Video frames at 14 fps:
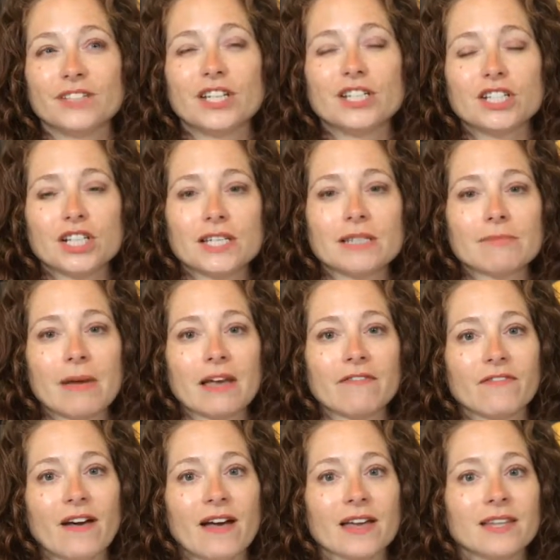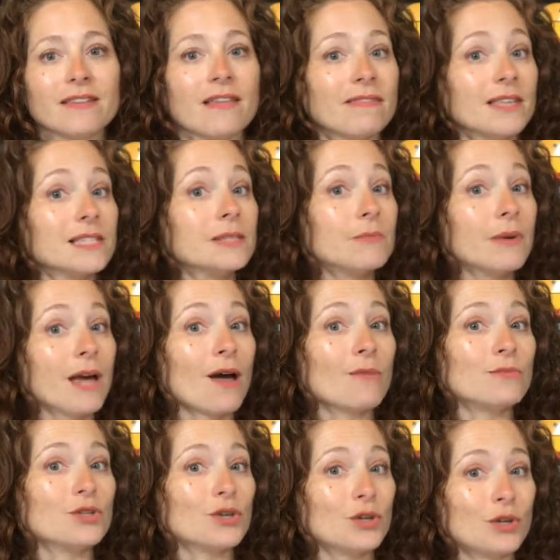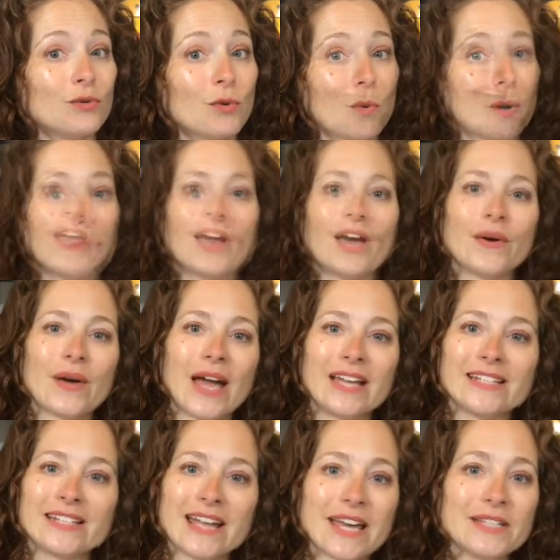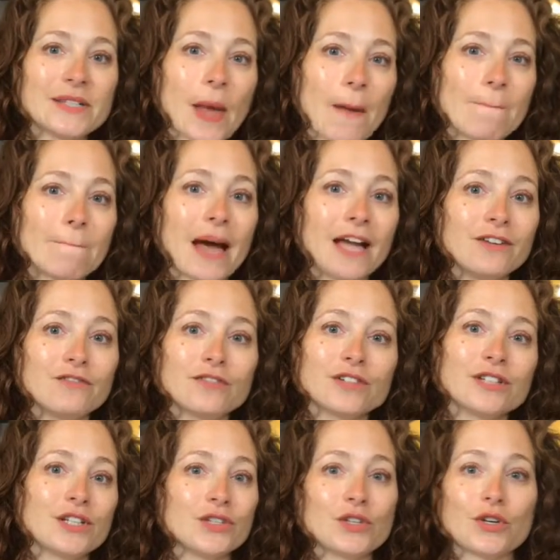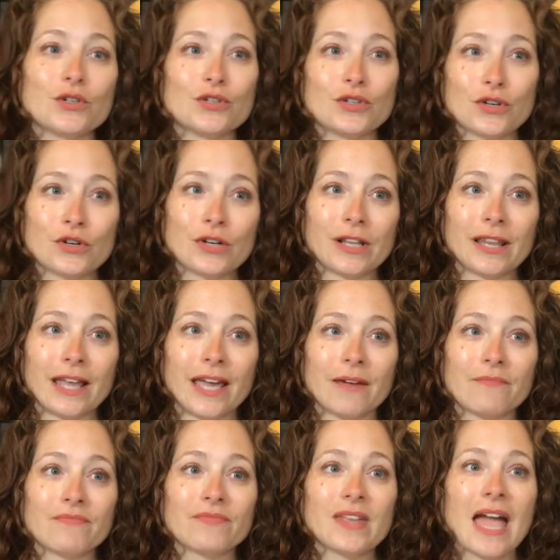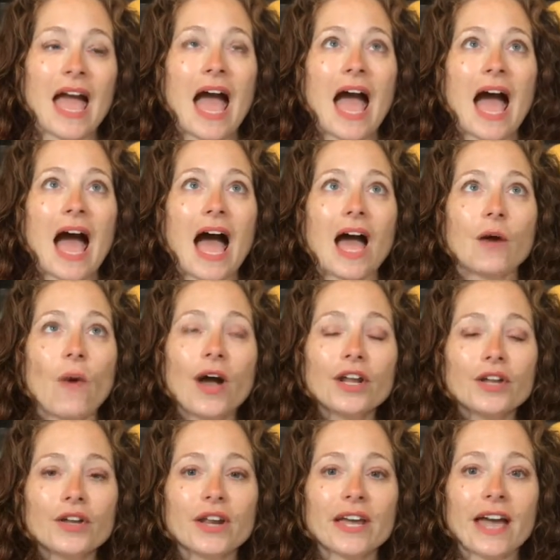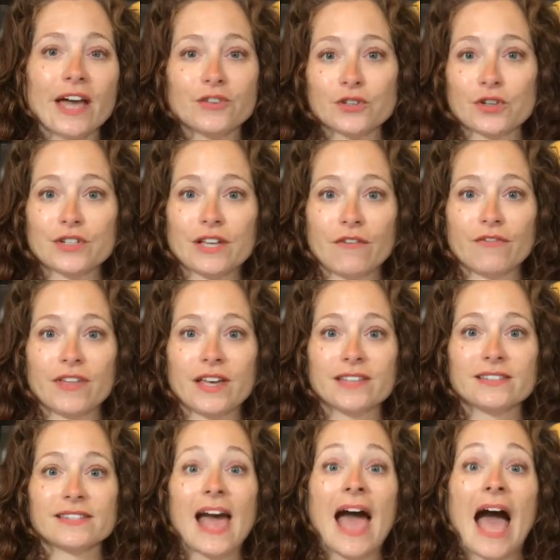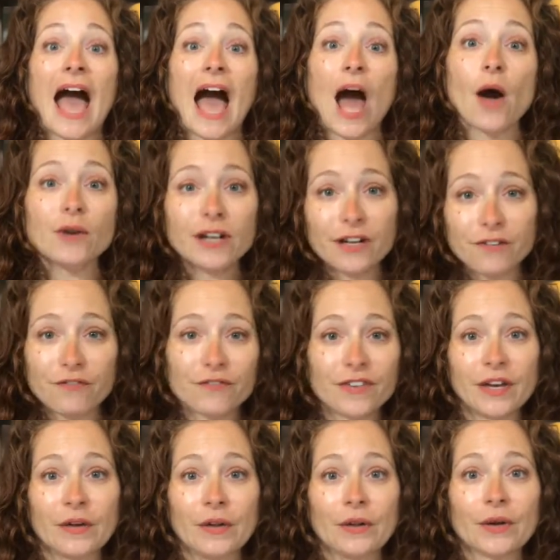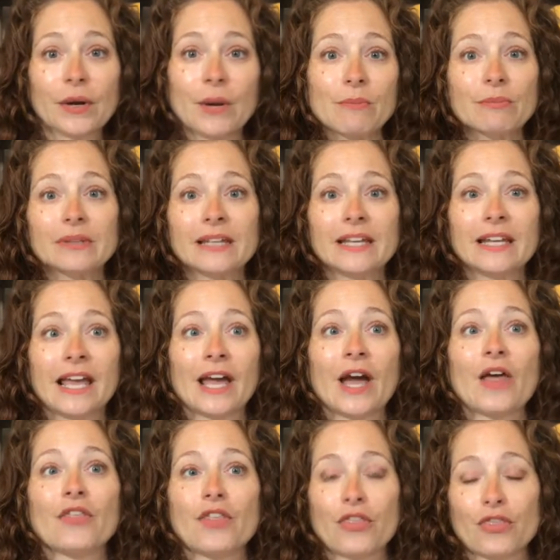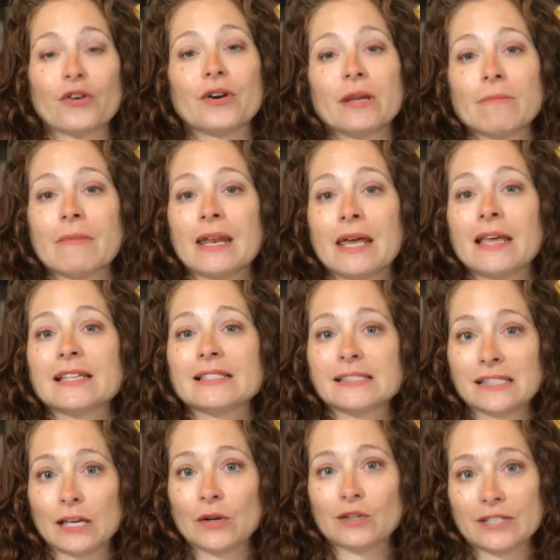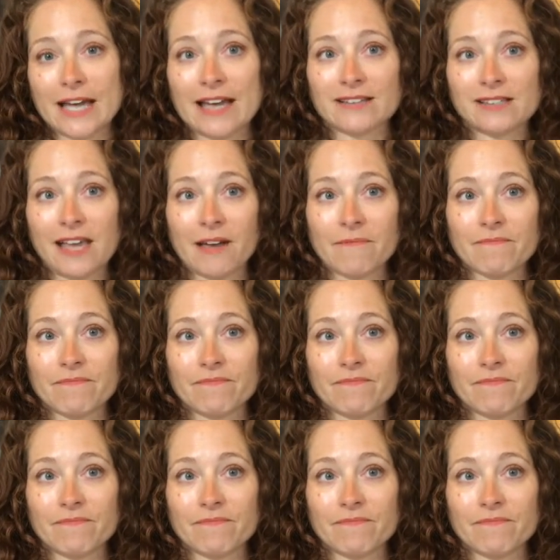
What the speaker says: You just might find that this becomes your new norm. Okay, today's mindfulness journaling. I want you to ask yourself this. How did it feel completing the 30-minute single tasking?